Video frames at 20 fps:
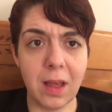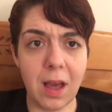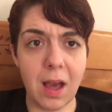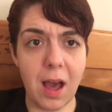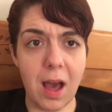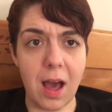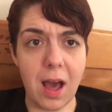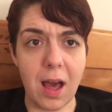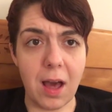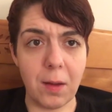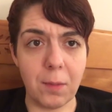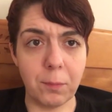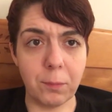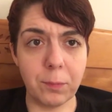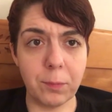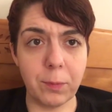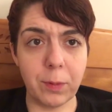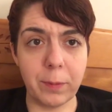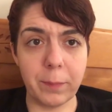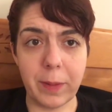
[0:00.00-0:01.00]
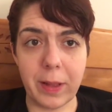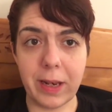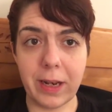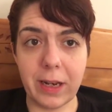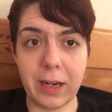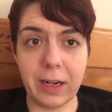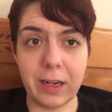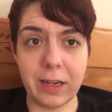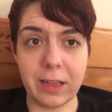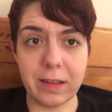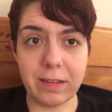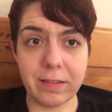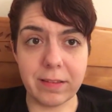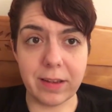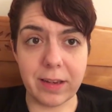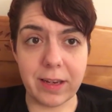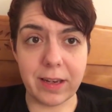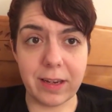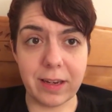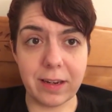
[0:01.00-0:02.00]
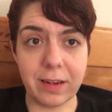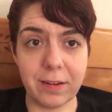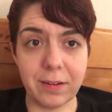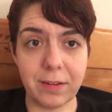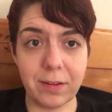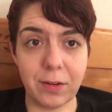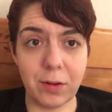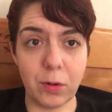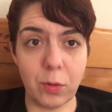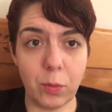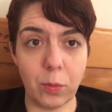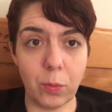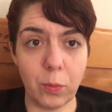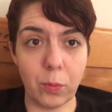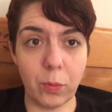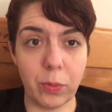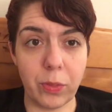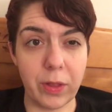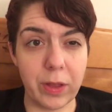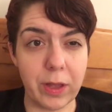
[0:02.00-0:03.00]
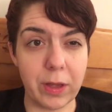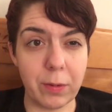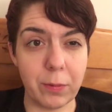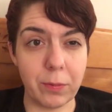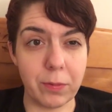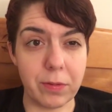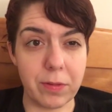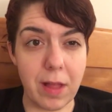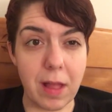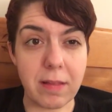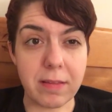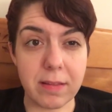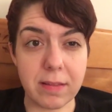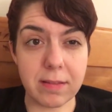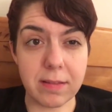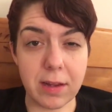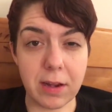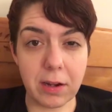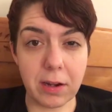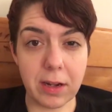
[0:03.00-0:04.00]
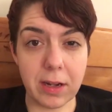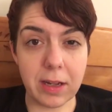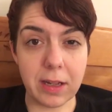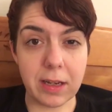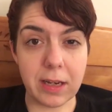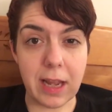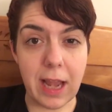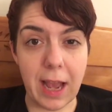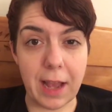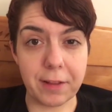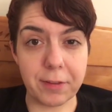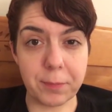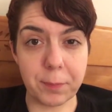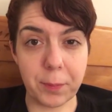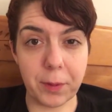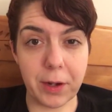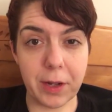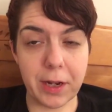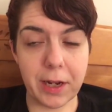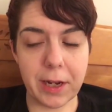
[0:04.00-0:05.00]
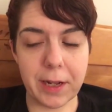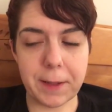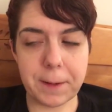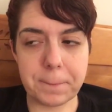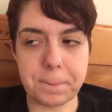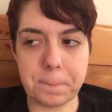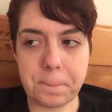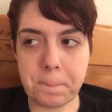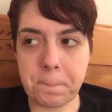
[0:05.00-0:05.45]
We went in and he said he didn't think it was necessary and he aspirated it.